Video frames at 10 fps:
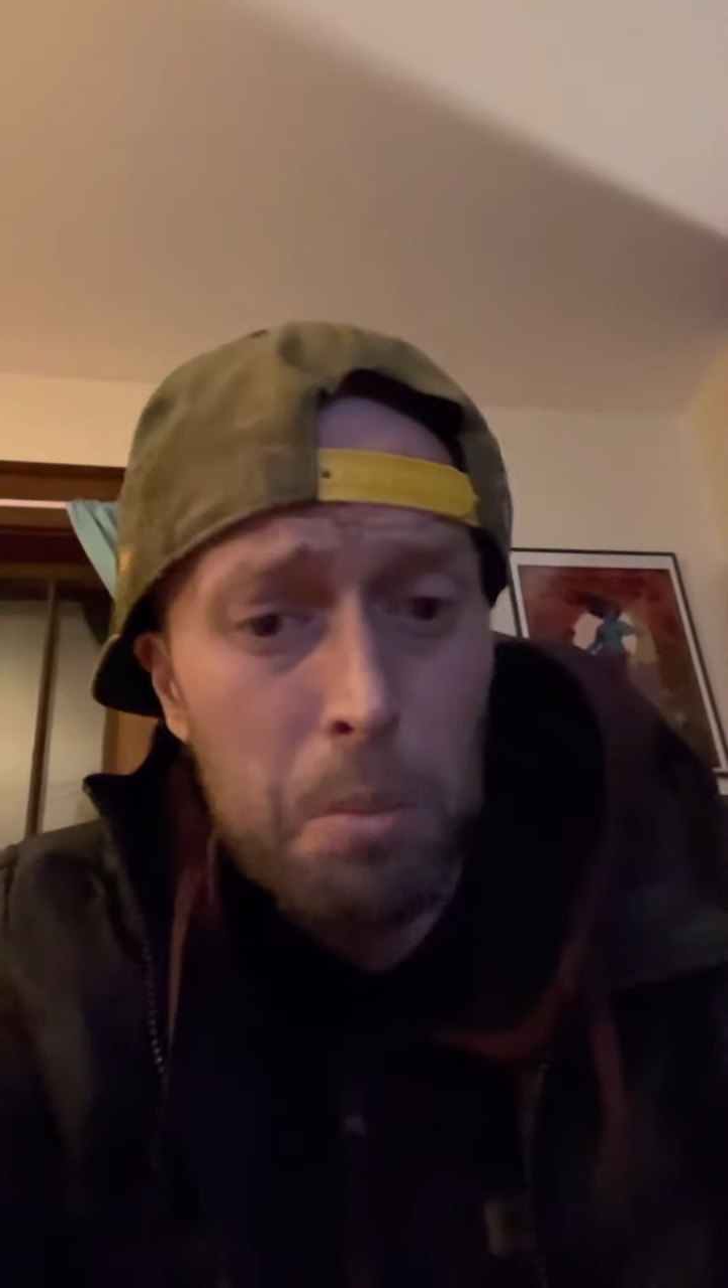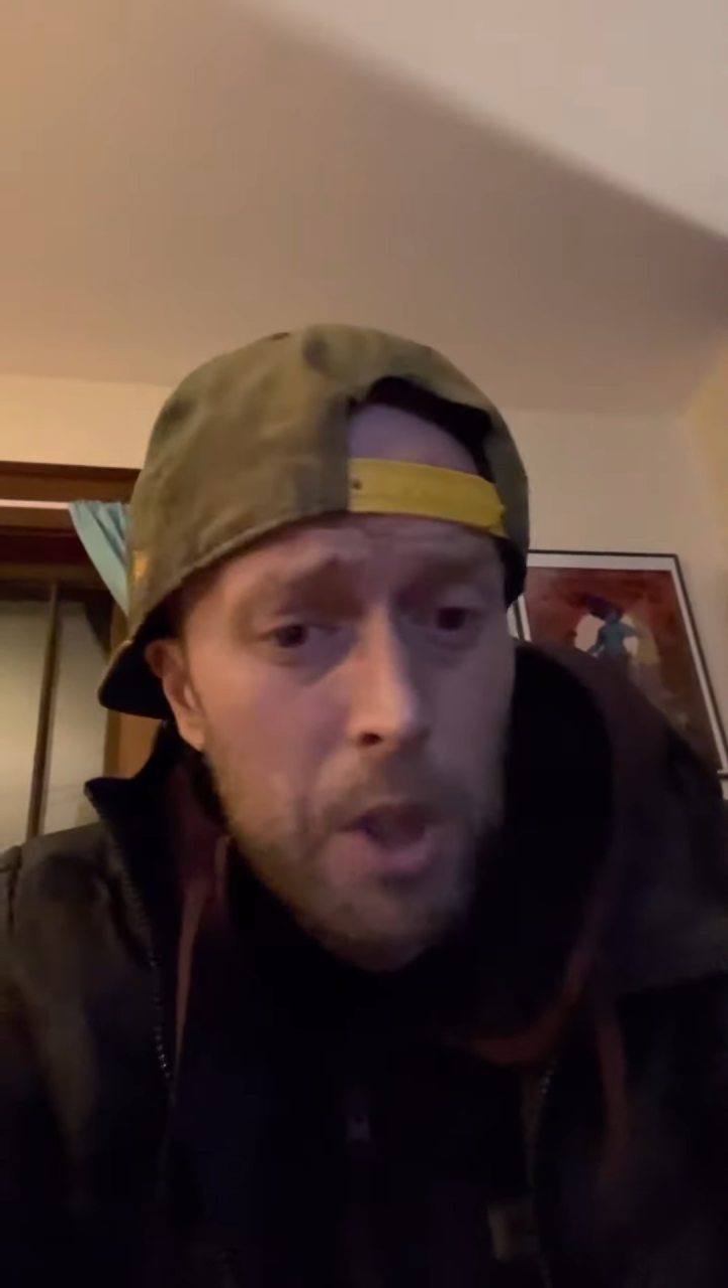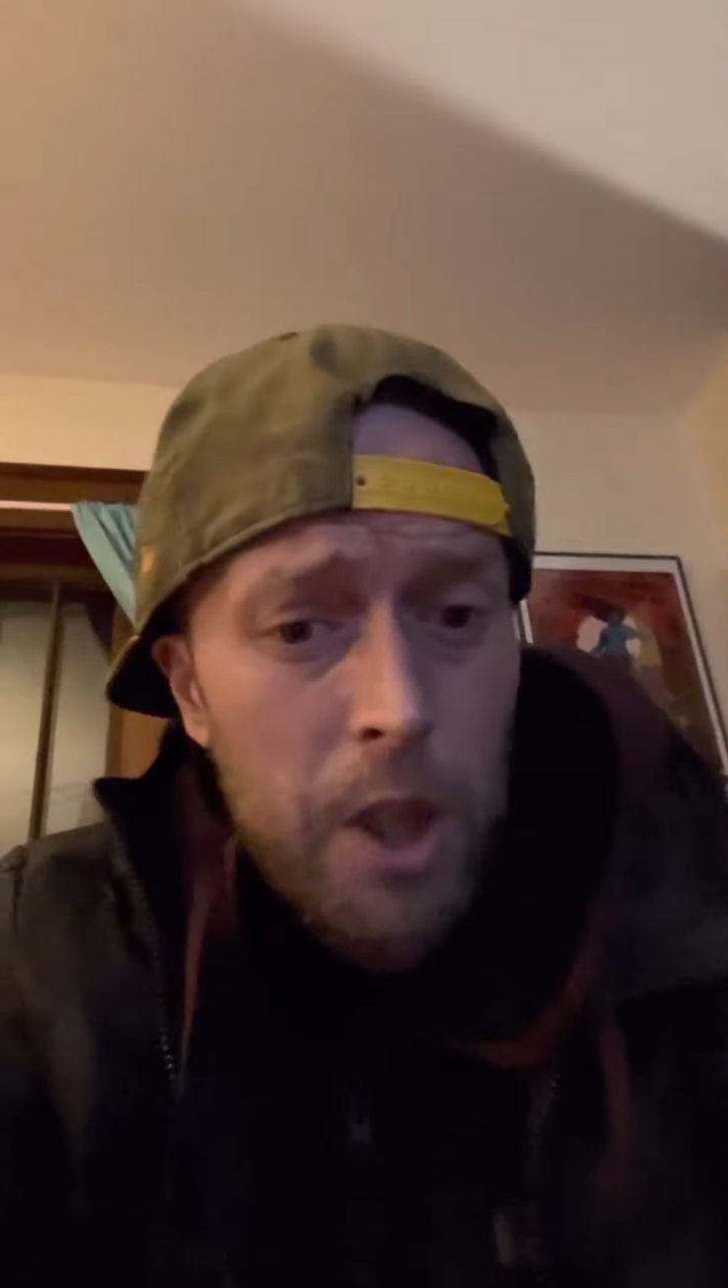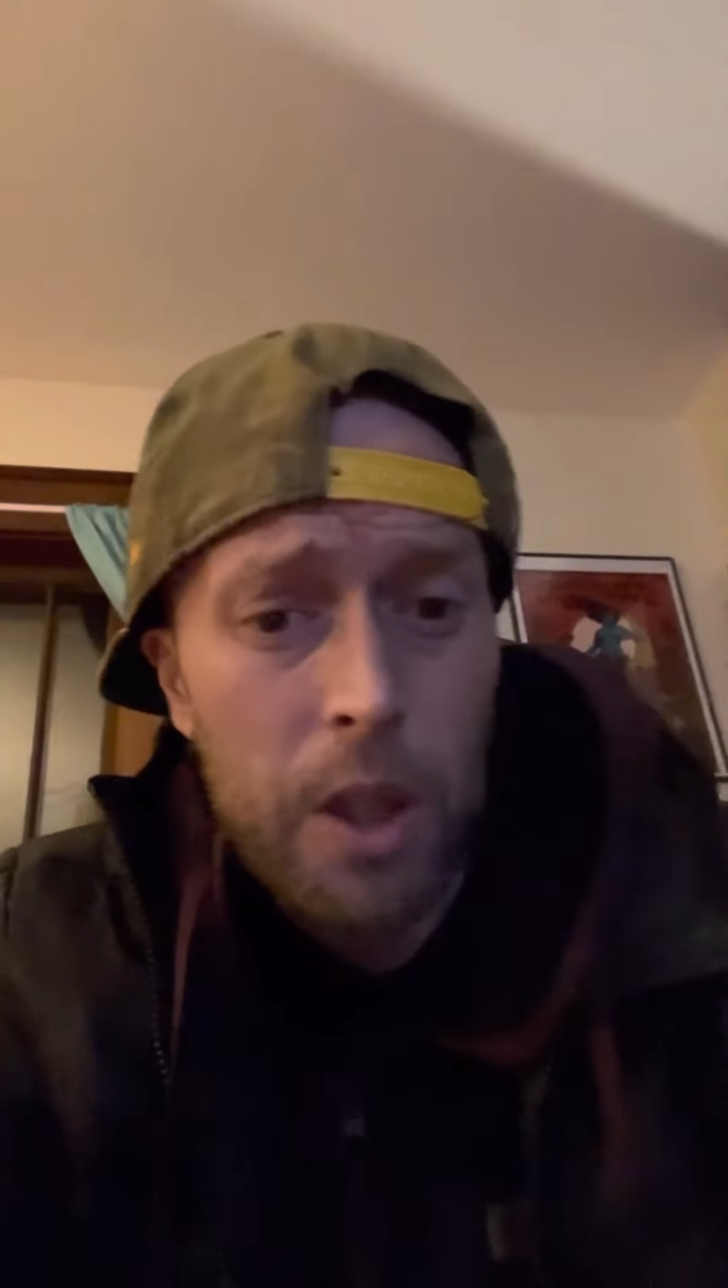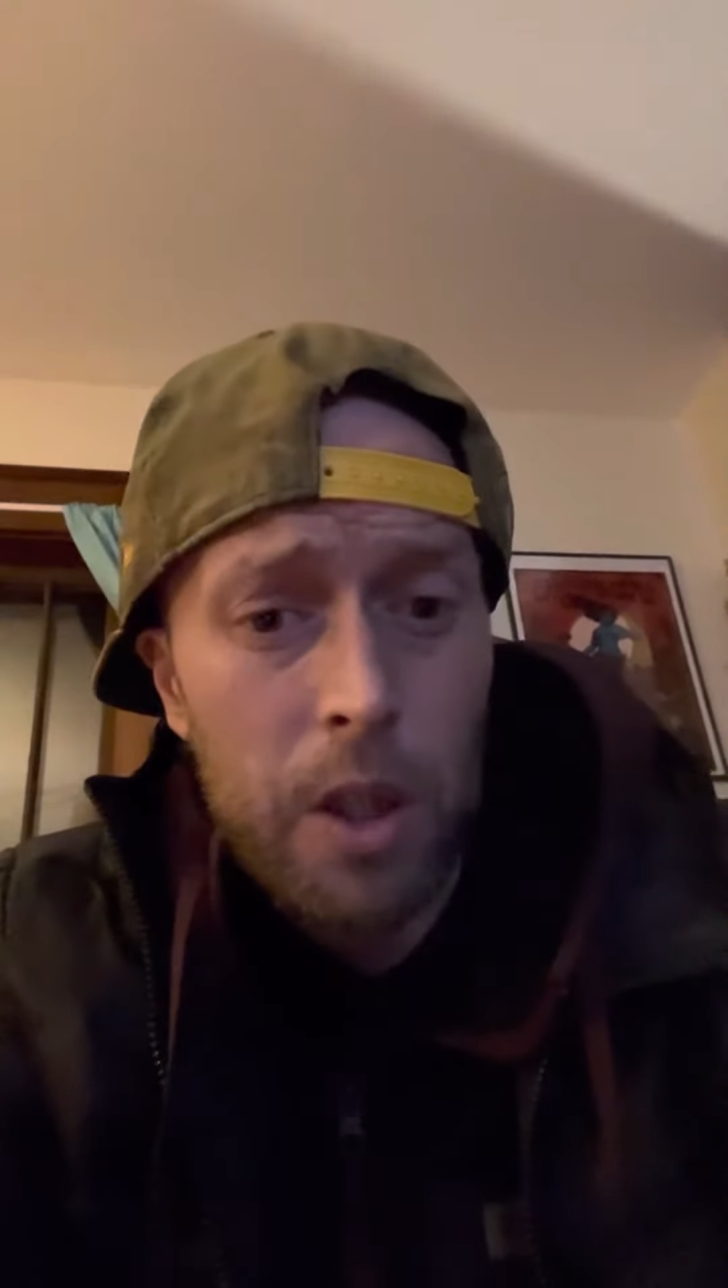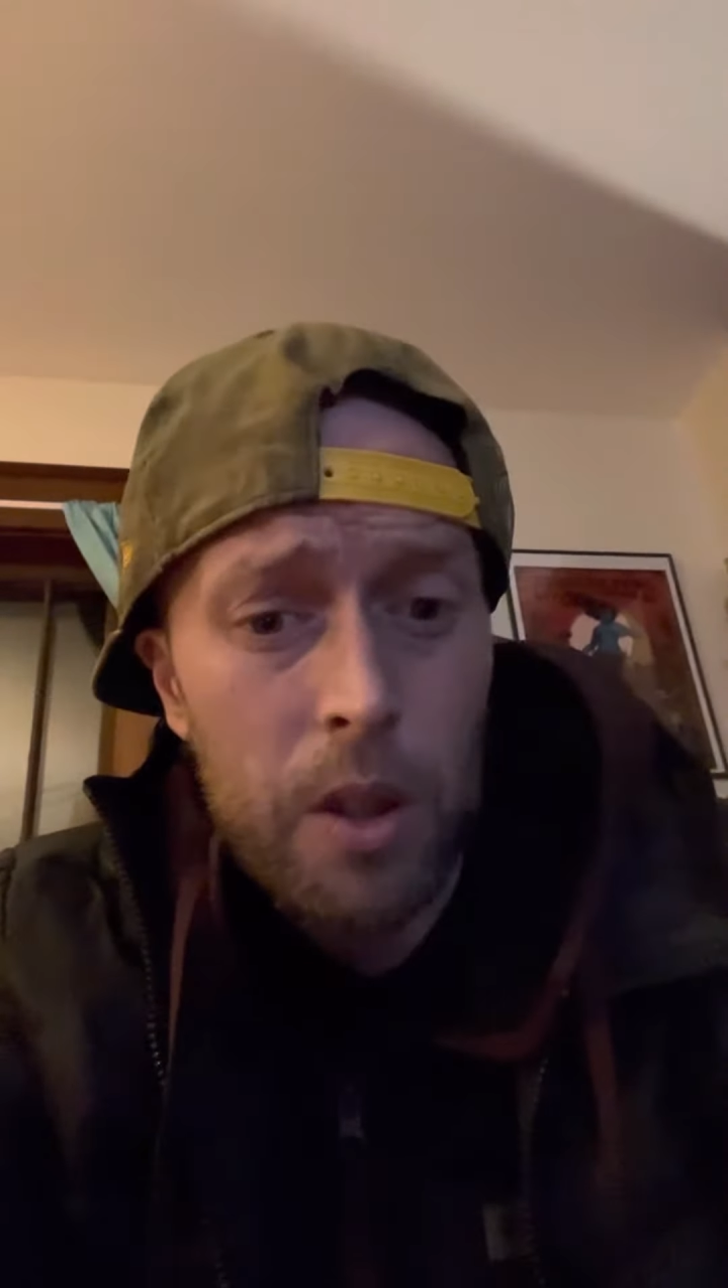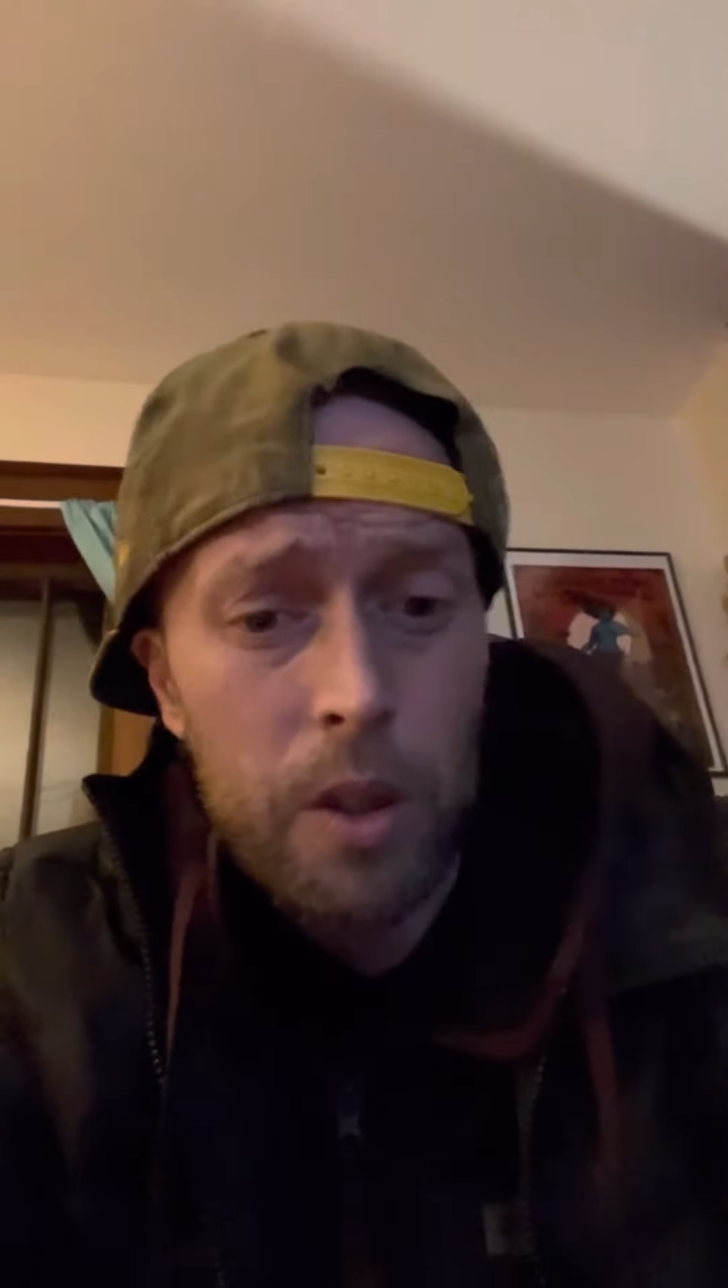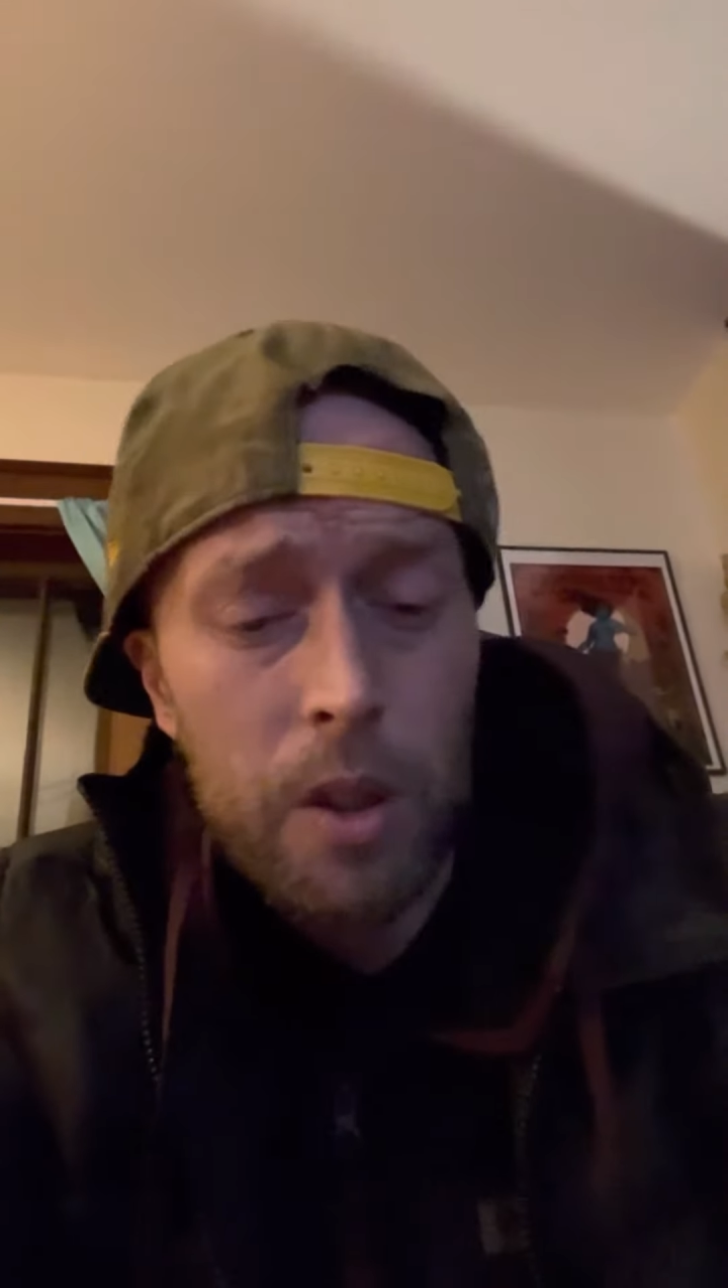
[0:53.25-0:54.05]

being,